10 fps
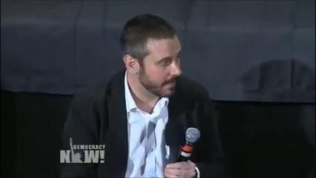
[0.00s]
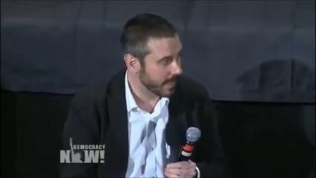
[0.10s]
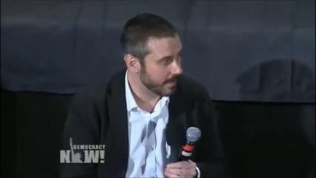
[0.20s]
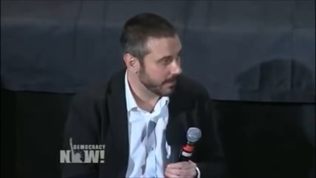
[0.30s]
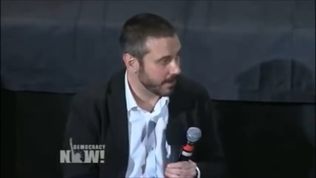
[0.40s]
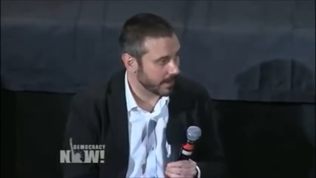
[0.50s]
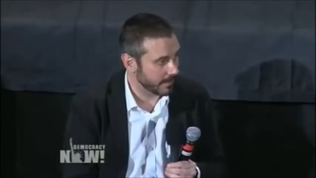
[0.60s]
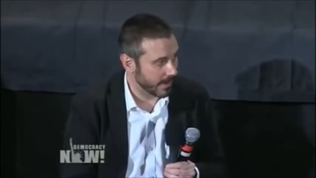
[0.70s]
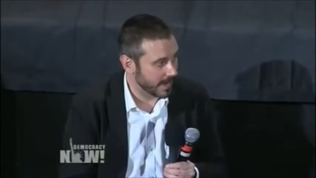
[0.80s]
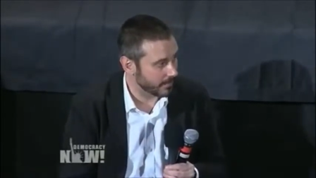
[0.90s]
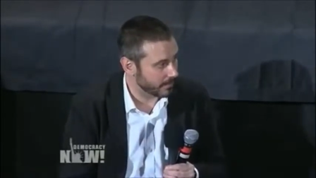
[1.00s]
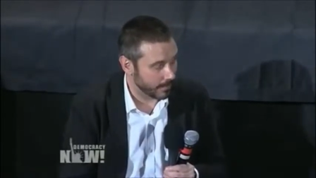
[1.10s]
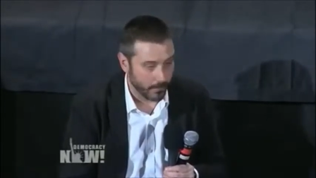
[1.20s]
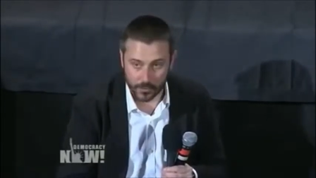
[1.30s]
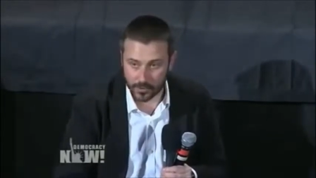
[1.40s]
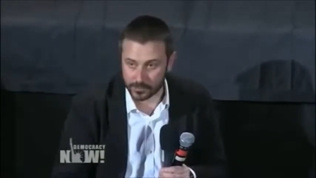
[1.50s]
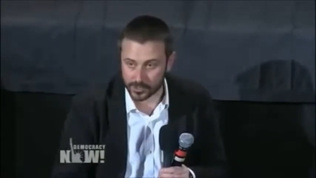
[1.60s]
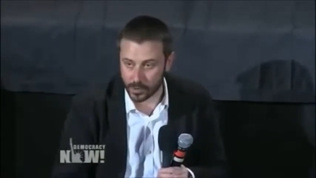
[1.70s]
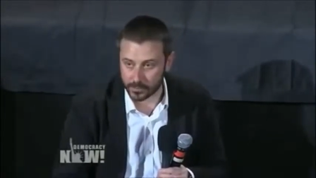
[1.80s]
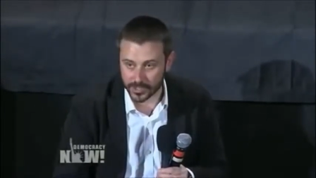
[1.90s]
Then a very great reporter
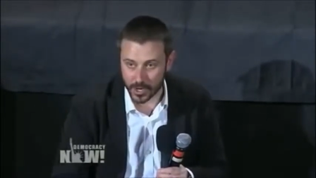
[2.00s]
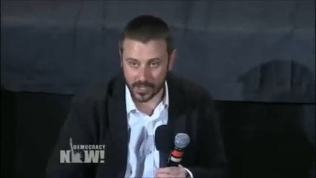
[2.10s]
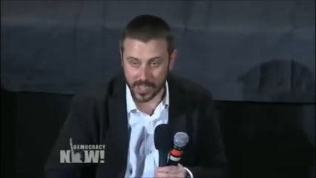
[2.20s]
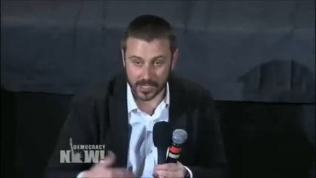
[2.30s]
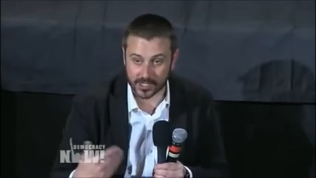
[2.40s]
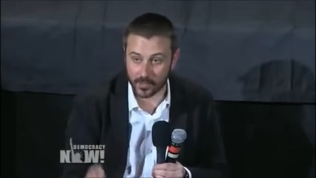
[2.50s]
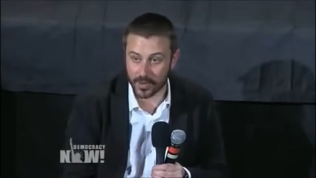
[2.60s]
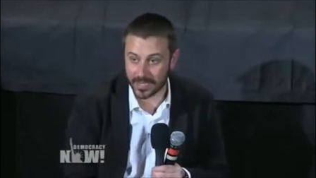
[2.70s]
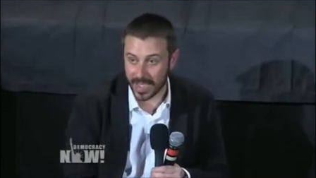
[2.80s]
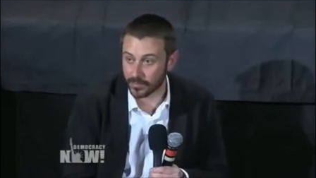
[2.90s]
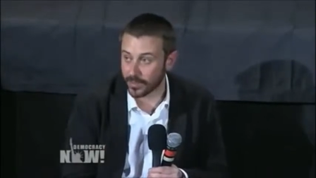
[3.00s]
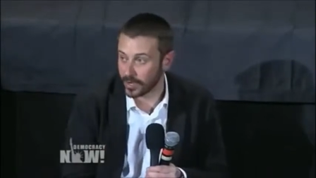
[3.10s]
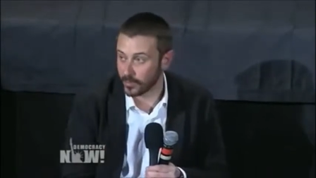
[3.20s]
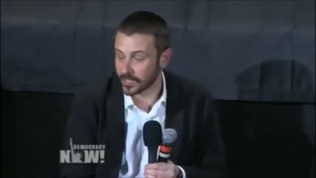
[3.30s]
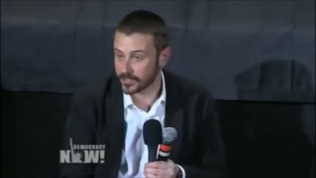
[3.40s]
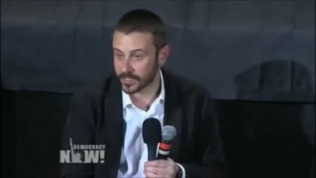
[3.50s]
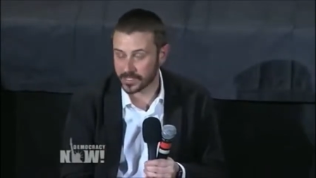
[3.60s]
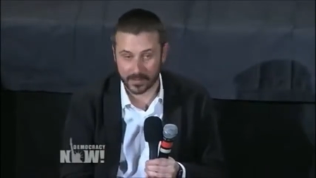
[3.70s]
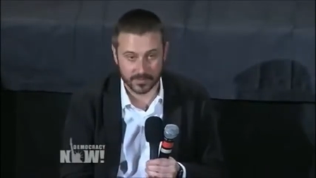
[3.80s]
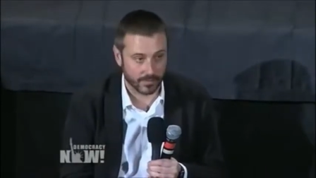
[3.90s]
named Jerome Starkey actually went down there. He writes for the
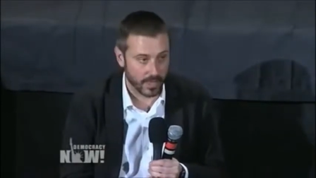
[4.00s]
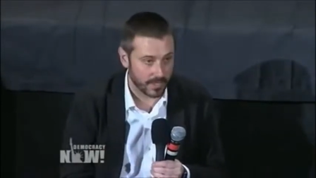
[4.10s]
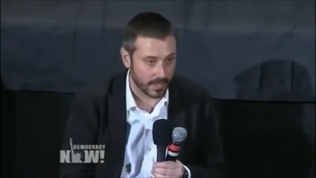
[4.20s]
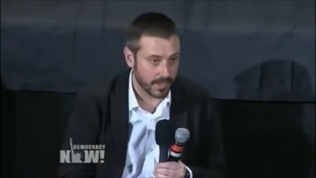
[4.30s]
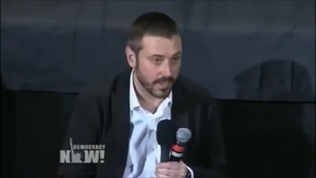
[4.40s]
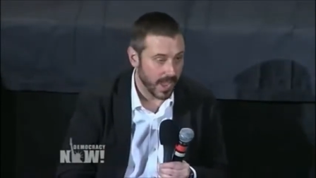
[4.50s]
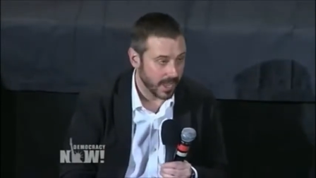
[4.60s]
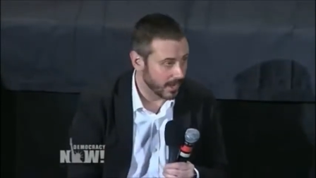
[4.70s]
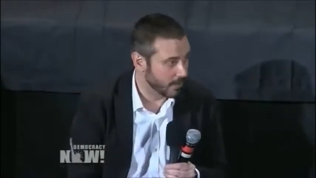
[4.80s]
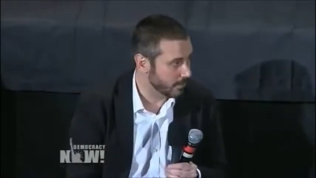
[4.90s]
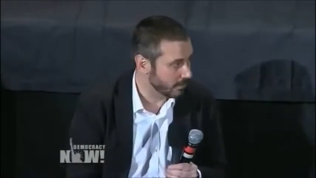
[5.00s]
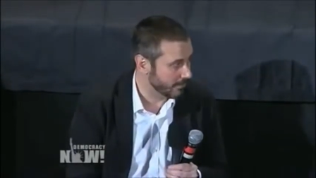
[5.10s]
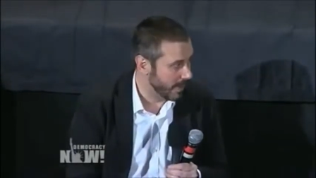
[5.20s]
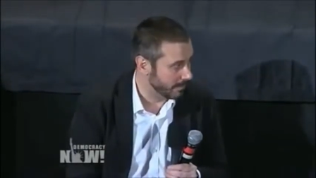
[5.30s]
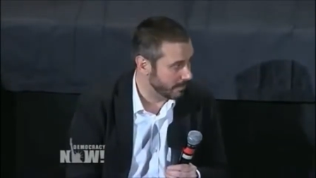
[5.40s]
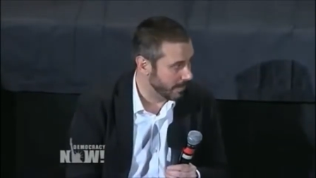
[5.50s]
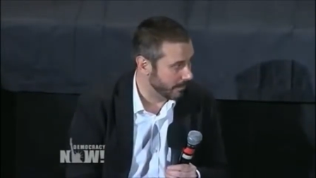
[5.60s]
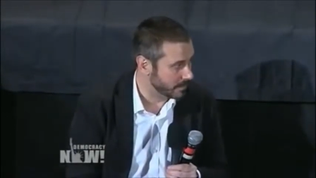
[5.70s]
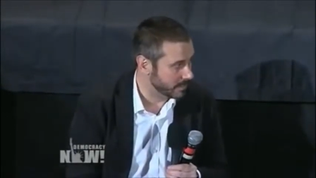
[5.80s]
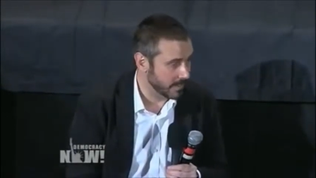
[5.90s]
Times of London and interviewed the family
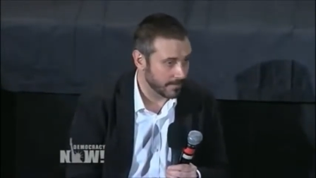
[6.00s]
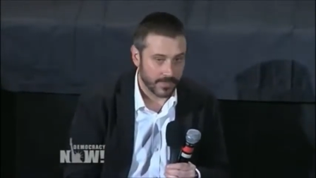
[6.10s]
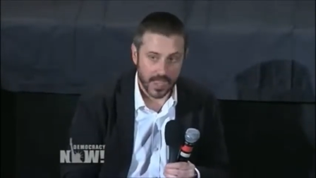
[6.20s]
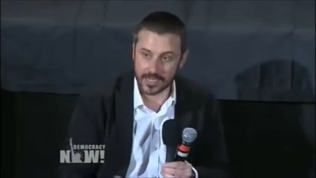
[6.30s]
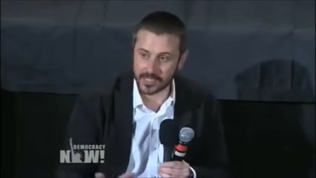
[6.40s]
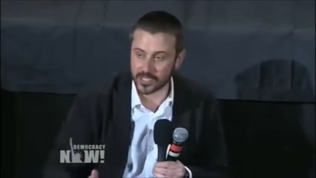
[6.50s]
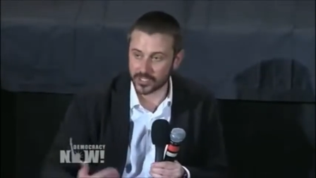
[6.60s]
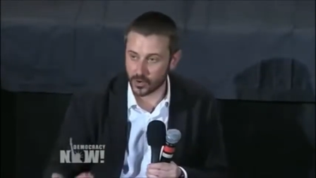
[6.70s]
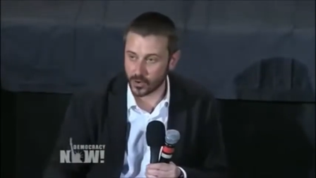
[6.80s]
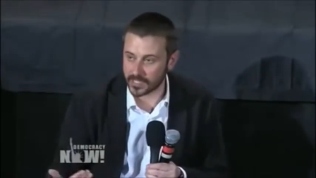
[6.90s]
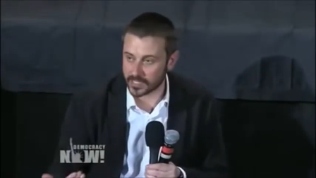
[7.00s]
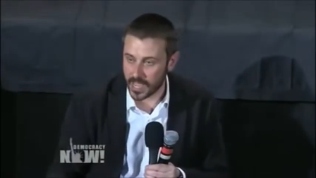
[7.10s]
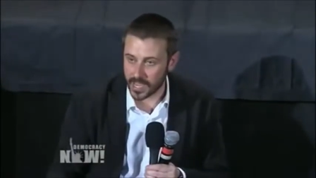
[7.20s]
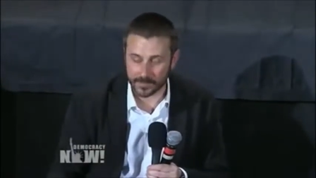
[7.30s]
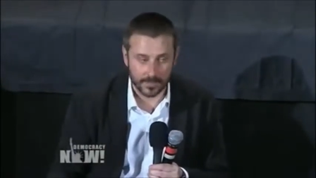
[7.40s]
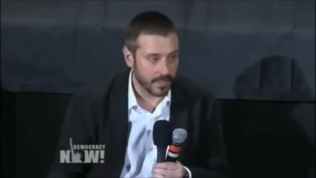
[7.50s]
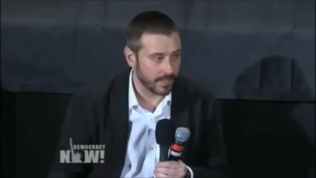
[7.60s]
members and did a story saying